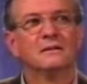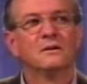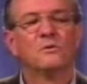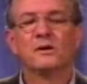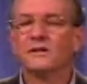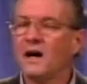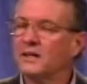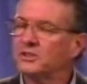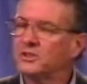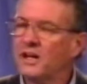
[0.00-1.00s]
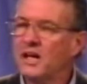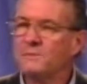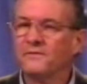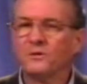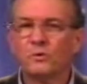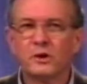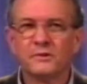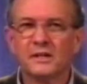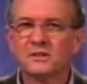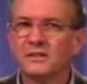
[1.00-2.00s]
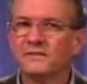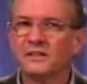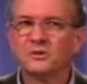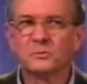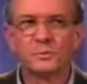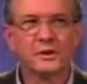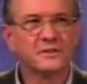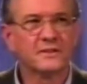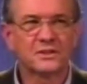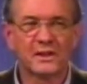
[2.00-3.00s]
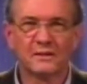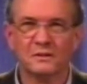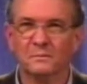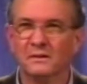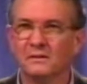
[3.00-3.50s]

We're not ashamed of the word that He's given us to preach of His kingdom.